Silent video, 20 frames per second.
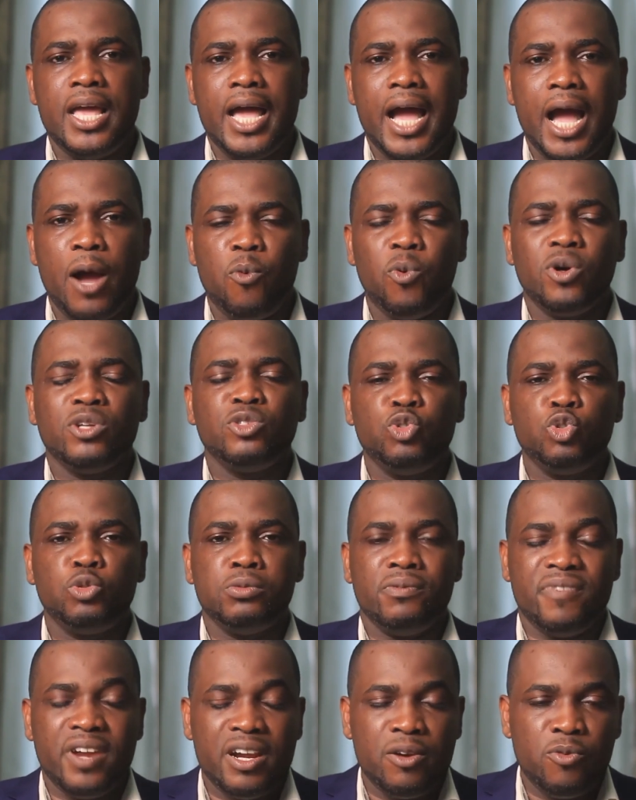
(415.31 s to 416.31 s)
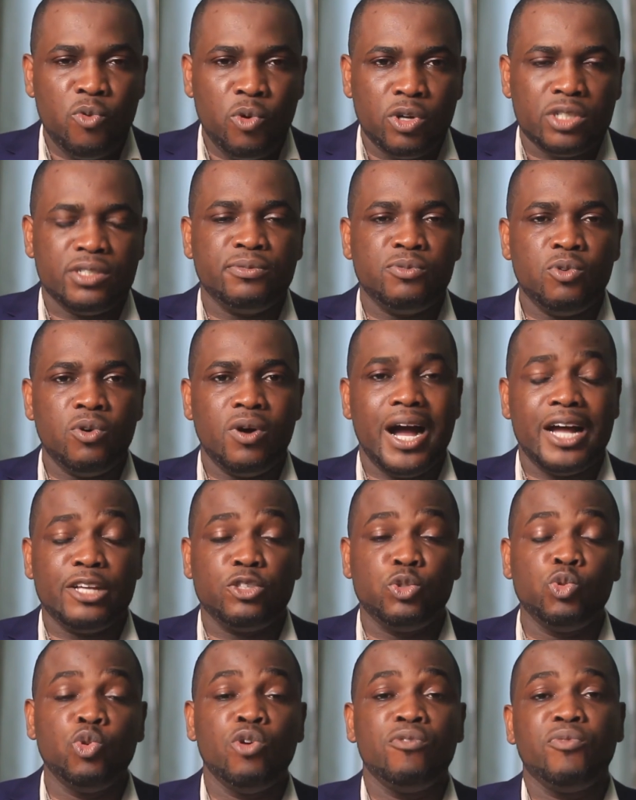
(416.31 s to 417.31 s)
I want you to be very watchful
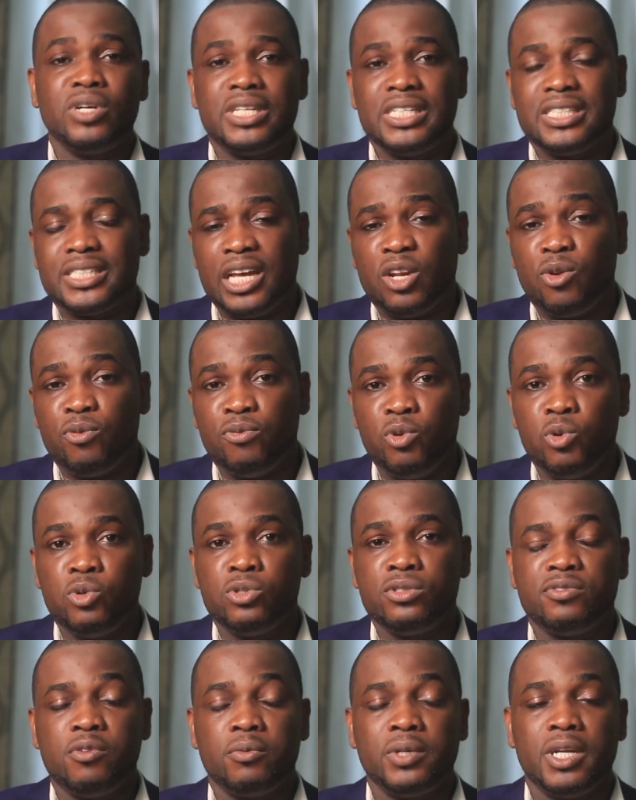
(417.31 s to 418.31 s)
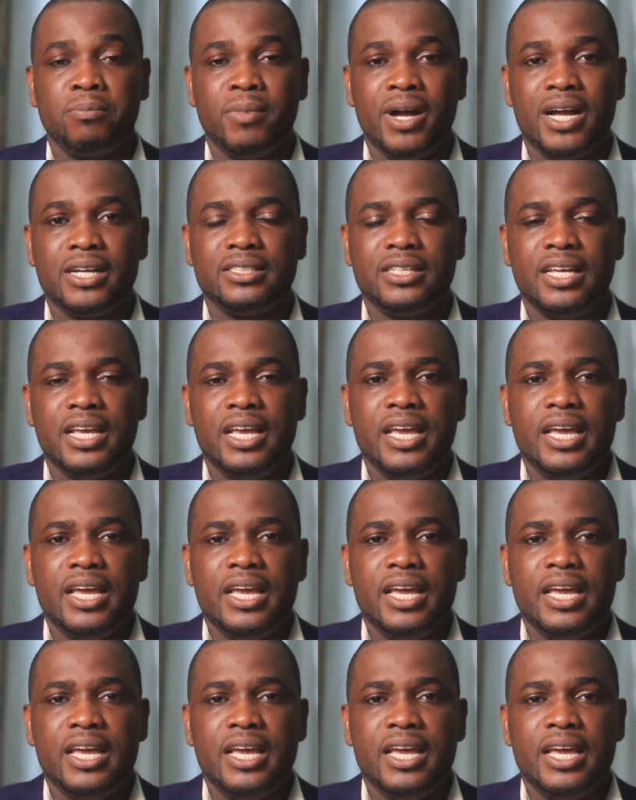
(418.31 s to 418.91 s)
as you go for this kind of loan from the banks.